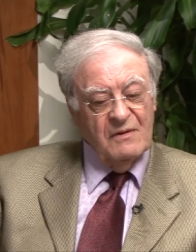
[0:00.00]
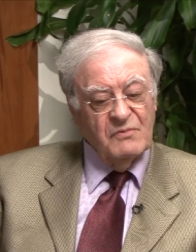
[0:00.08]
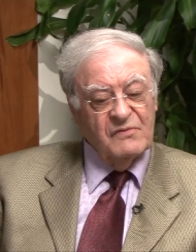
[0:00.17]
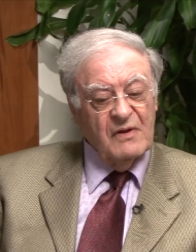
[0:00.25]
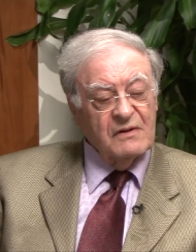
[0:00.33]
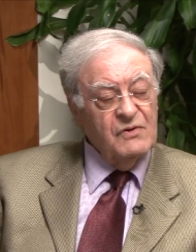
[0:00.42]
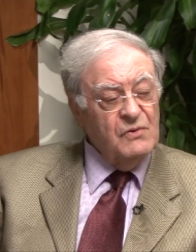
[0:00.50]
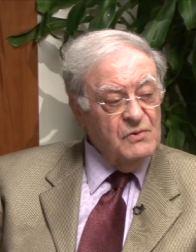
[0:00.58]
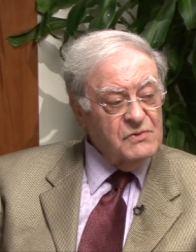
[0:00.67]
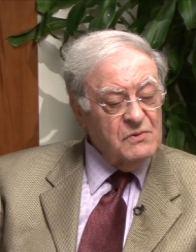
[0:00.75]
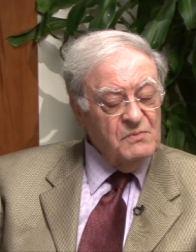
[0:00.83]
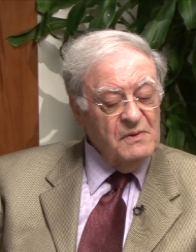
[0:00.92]
It was
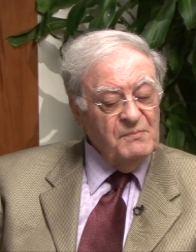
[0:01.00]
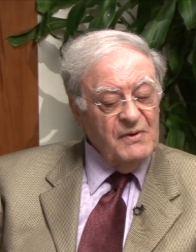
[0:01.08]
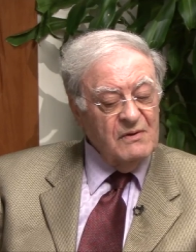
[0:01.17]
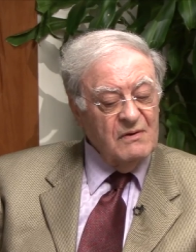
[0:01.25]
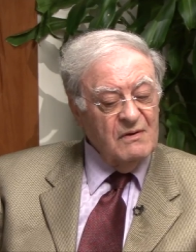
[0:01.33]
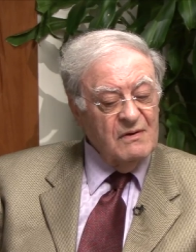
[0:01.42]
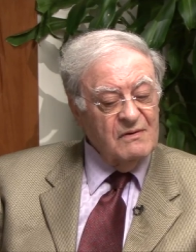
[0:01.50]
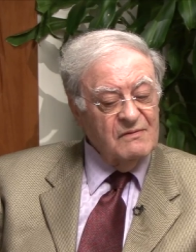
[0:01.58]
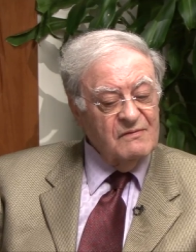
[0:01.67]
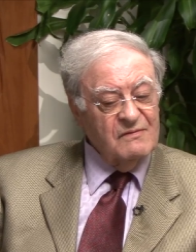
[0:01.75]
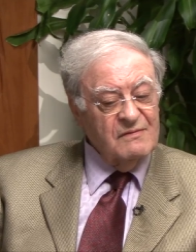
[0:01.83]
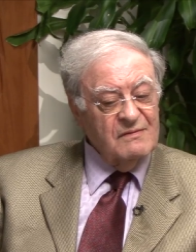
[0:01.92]
unusual
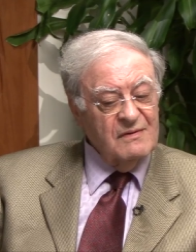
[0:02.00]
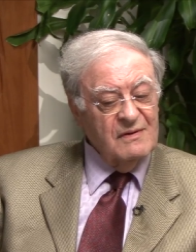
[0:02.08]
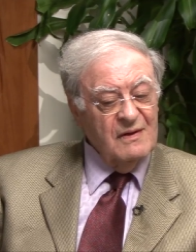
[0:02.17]
because